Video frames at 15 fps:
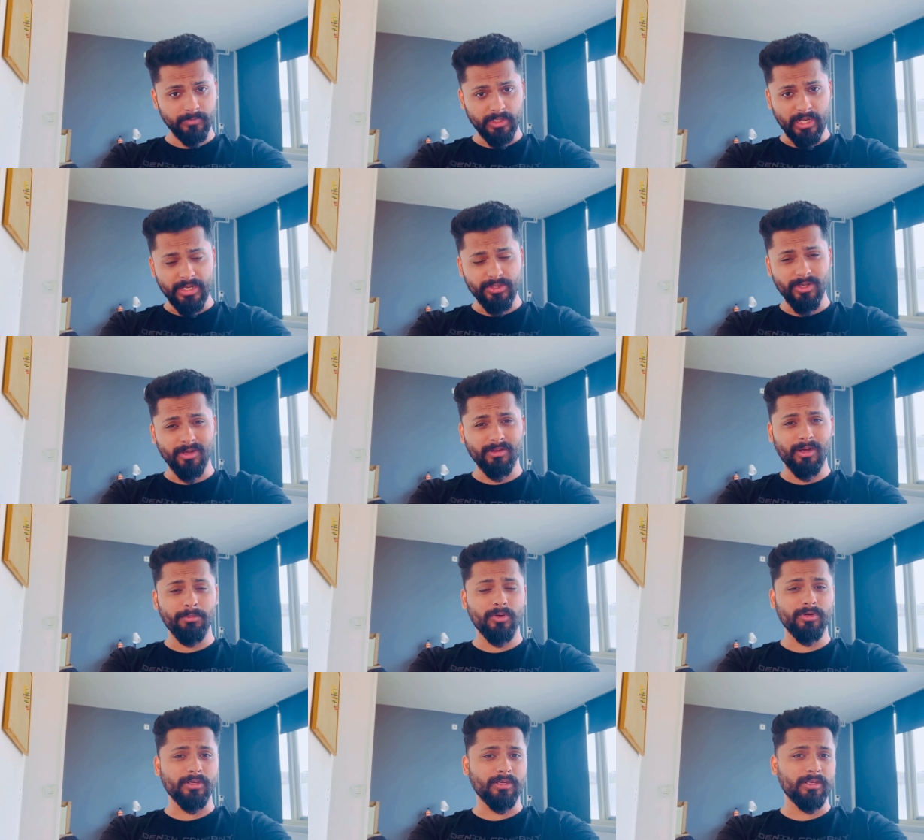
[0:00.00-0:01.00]
I should have come
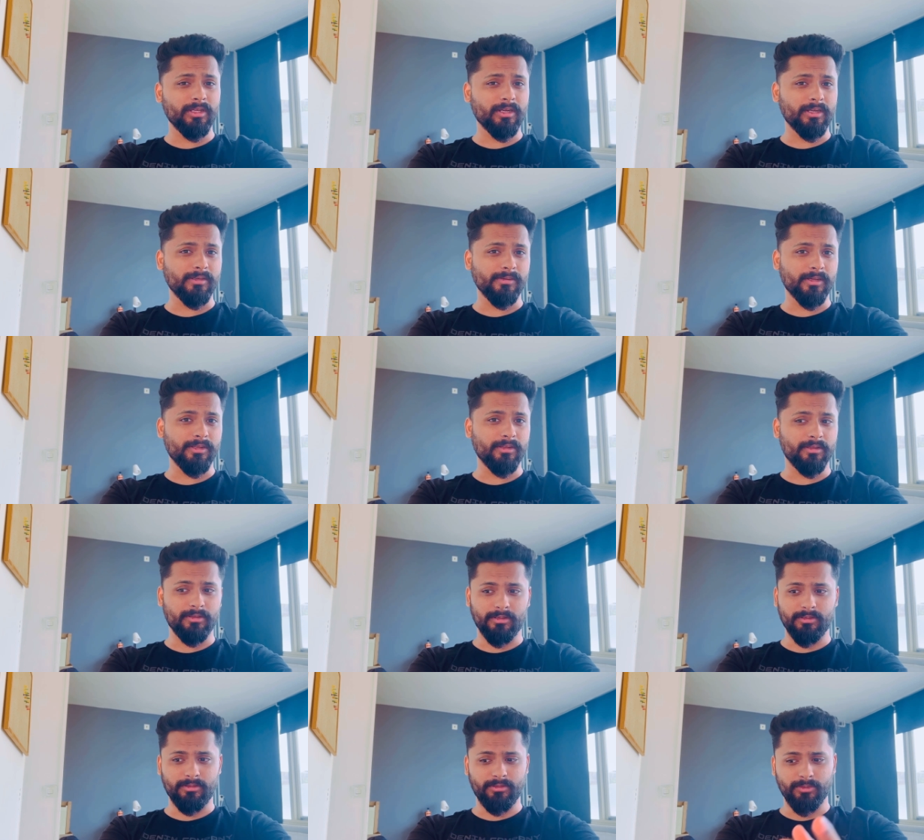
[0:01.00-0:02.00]
out earlier and I
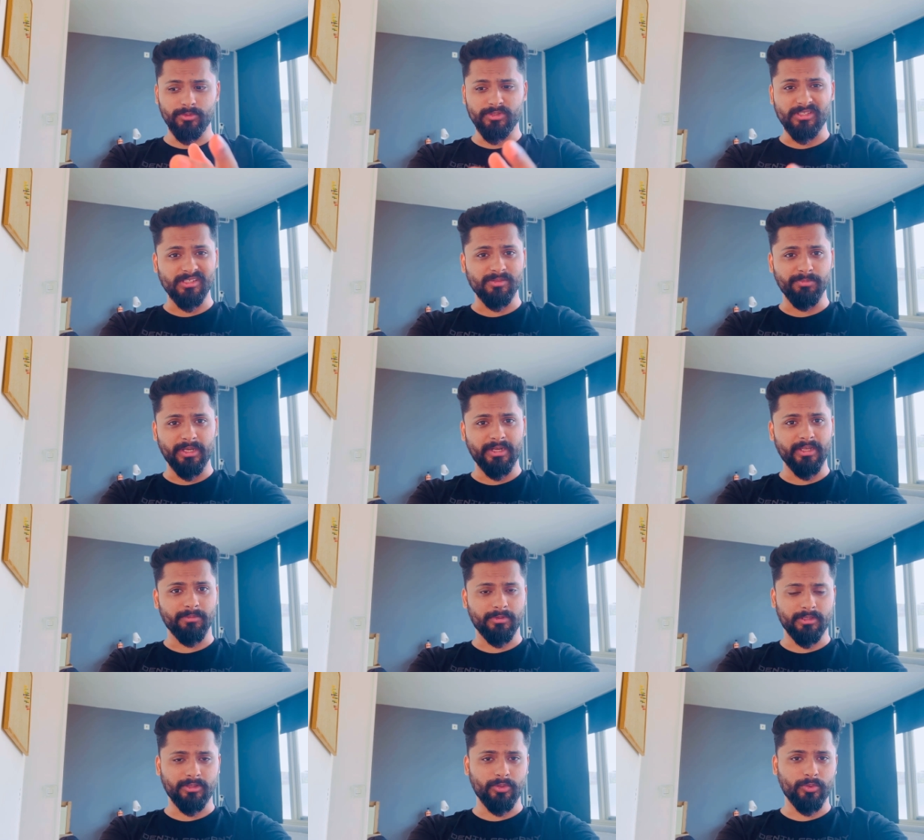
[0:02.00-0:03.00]
used this medium,
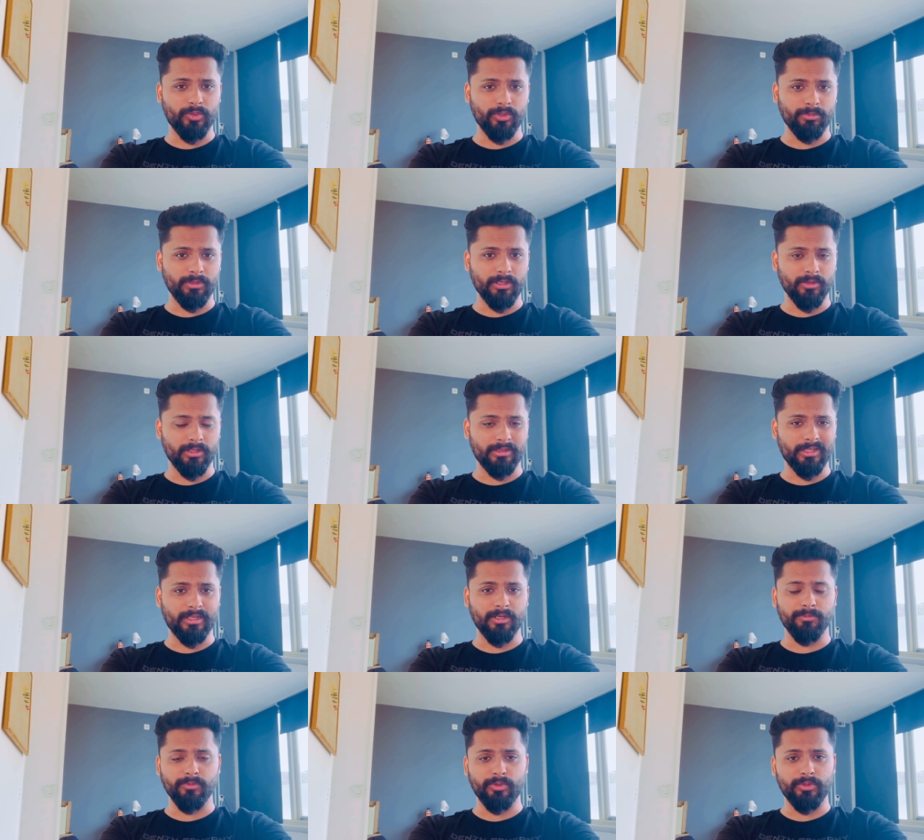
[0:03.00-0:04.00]
YouTube or
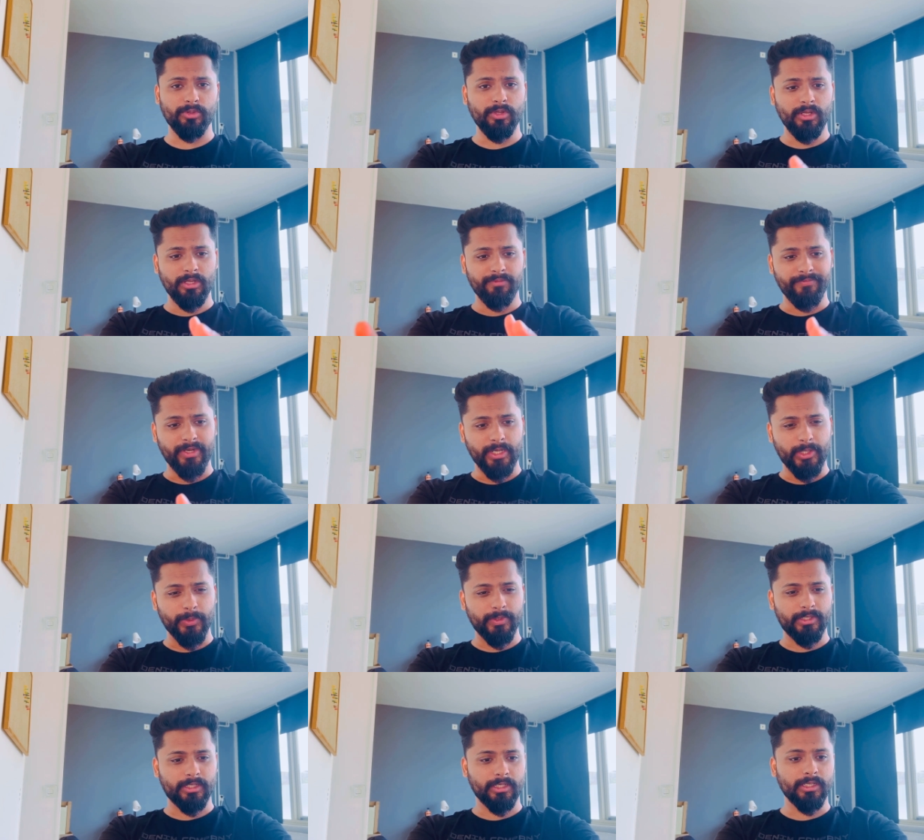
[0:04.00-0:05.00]

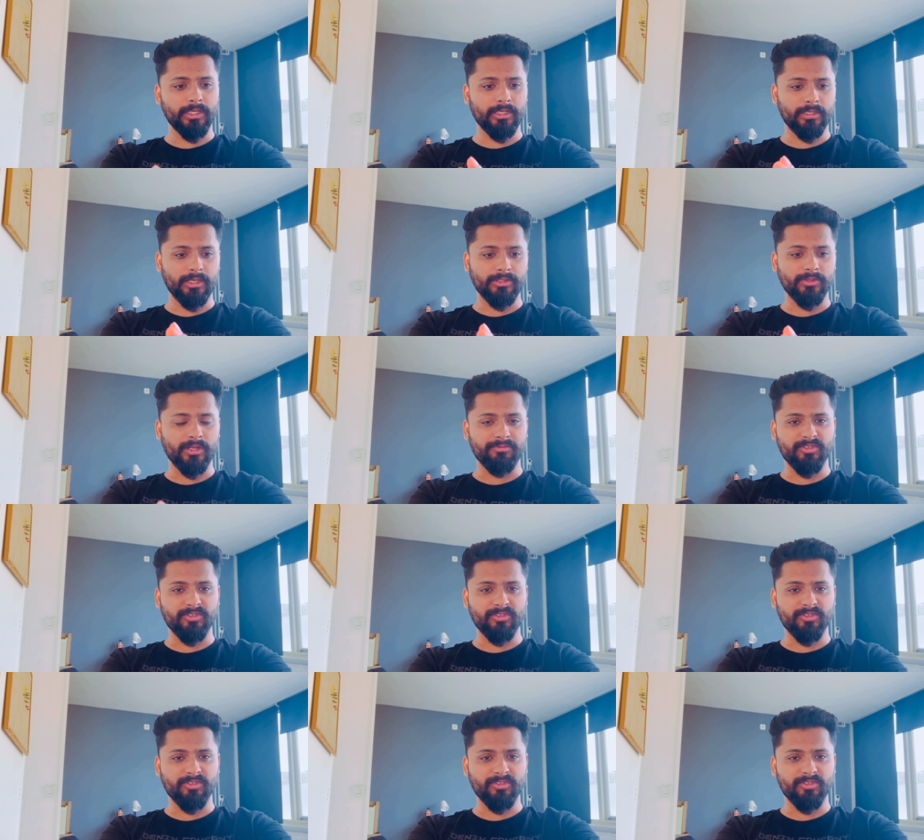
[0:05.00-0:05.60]
video, I should have